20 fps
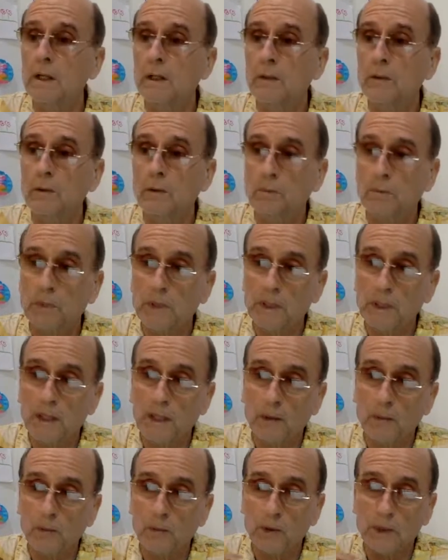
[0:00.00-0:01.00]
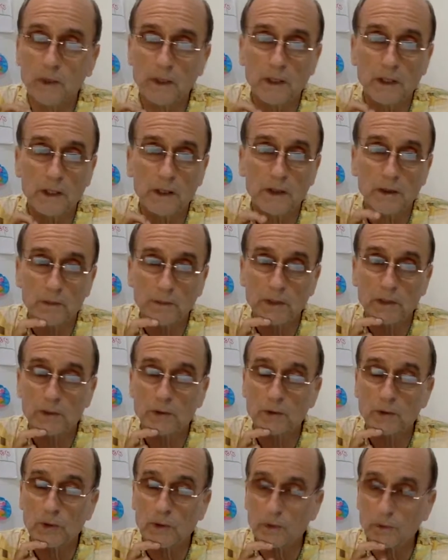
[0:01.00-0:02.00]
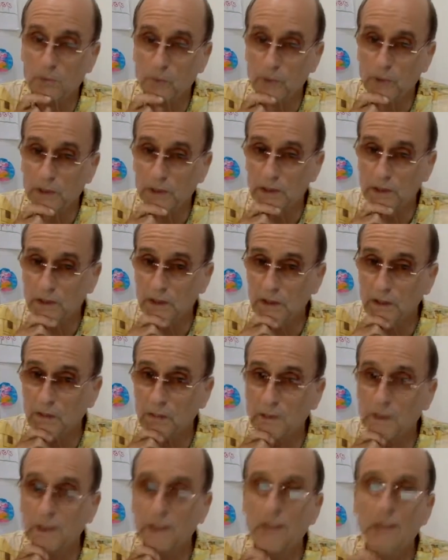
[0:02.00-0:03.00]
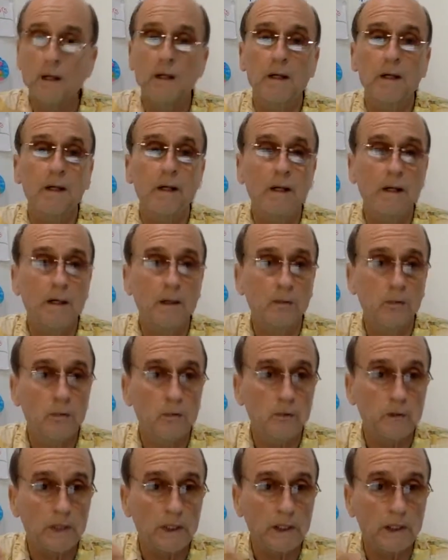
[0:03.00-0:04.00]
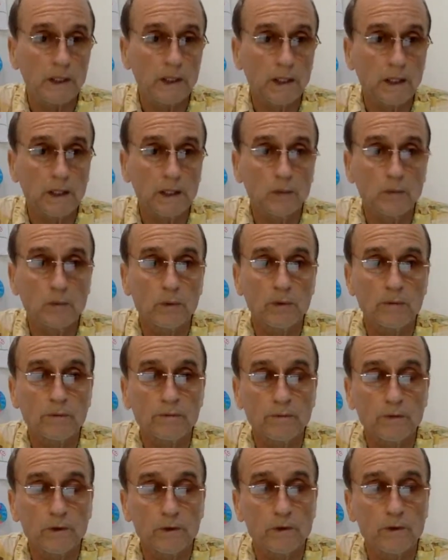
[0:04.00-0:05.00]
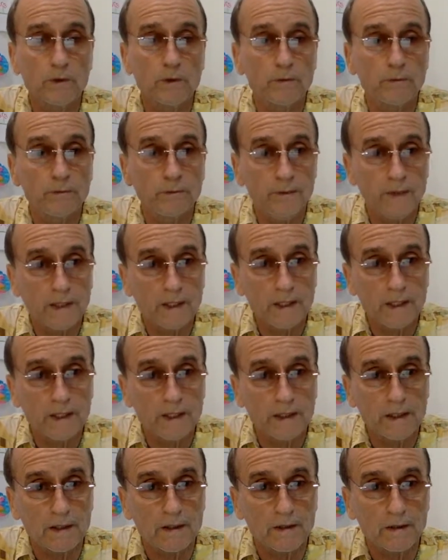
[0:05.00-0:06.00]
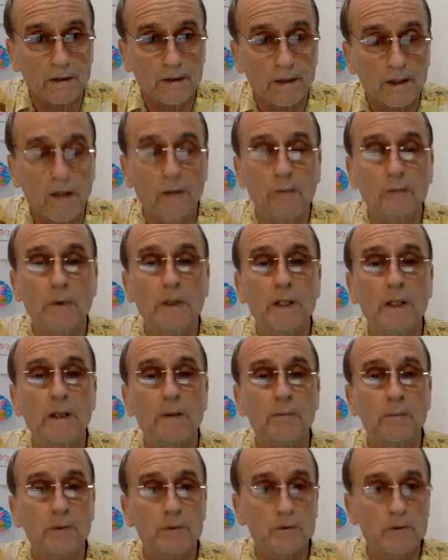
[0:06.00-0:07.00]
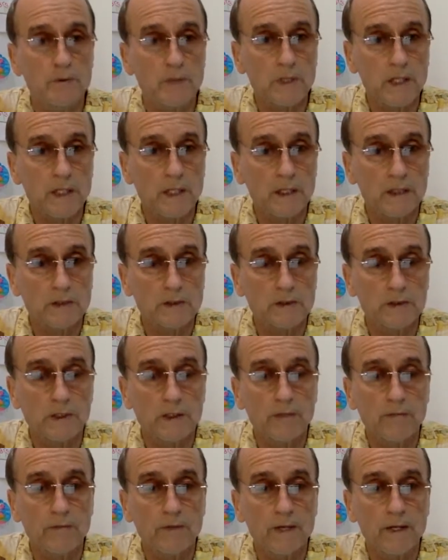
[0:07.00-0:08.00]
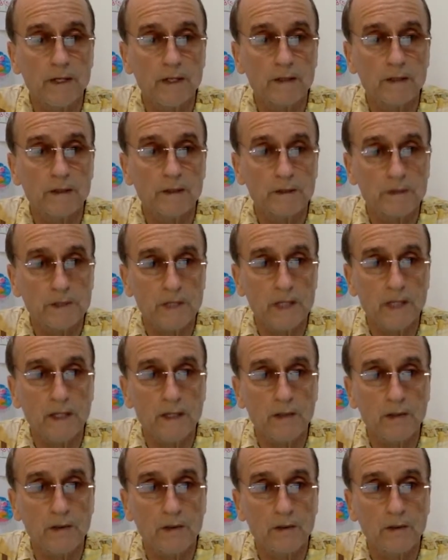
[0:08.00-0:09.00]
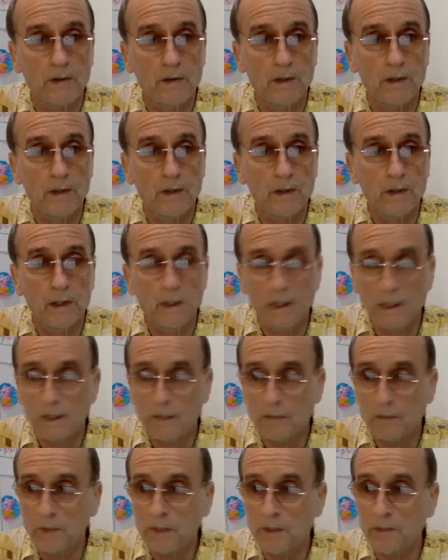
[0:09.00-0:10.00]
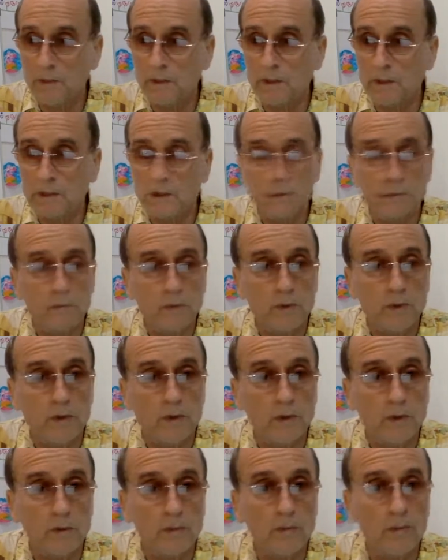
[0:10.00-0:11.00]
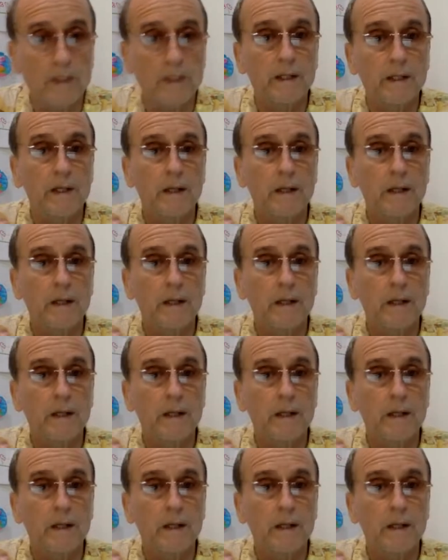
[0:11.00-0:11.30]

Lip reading: could be that one there about trigger point therapy, I will get a referral fee. I will get a percentage of that sale. And it may be small, but